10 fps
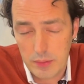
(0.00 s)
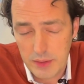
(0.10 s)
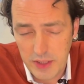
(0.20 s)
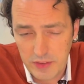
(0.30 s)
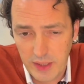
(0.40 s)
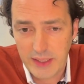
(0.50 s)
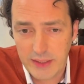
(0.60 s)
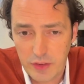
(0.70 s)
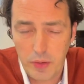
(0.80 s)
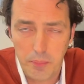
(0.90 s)
it's likely
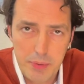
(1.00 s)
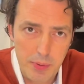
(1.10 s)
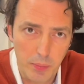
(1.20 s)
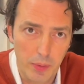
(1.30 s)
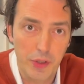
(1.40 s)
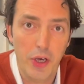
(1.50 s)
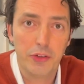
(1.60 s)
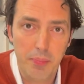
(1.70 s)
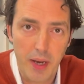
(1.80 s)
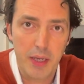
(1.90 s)
that some people will not
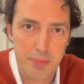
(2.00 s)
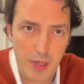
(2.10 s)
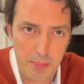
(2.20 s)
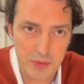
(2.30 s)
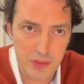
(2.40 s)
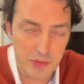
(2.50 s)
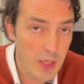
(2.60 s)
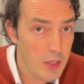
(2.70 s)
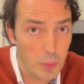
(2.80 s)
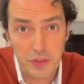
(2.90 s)
buy properties.
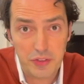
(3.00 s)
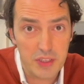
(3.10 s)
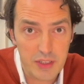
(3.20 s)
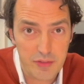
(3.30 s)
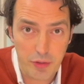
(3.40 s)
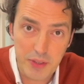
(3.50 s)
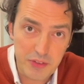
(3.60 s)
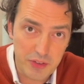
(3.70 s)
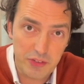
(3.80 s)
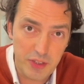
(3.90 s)
We see, for
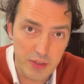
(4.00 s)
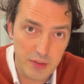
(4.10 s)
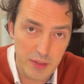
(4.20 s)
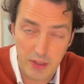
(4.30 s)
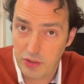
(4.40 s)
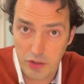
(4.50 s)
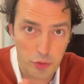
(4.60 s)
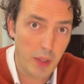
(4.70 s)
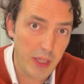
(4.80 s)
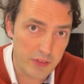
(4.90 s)
instance, it's just
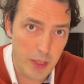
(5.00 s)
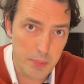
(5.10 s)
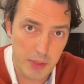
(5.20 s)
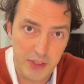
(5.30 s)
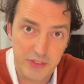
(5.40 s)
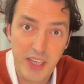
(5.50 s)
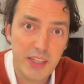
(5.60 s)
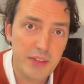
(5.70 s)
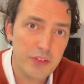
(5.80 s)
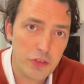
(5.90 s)
one example, in the tech
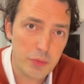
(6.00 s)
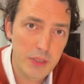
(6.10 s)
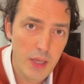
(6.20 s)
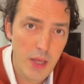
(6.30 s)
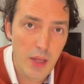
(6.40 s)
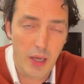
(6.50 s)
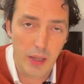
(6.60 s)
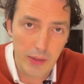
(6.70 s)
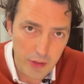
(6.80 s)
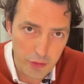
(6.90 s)
industry, a
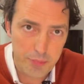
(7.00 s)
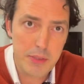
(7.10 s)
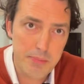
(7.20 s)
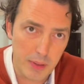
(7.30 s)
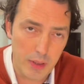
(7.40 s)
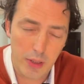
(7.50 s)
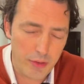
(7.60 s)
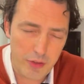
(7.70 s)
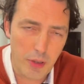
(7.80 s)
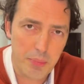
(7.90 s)
lot
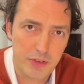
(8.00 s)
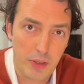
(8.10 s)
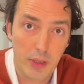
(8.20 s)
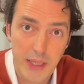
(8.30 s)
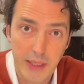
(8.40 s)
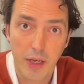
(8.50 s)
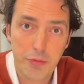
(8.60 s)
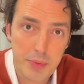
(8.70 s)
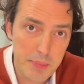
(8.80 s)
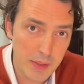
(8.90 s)
of companies are laying off
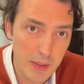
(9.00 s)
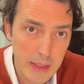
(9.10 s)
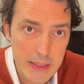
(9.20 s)
people.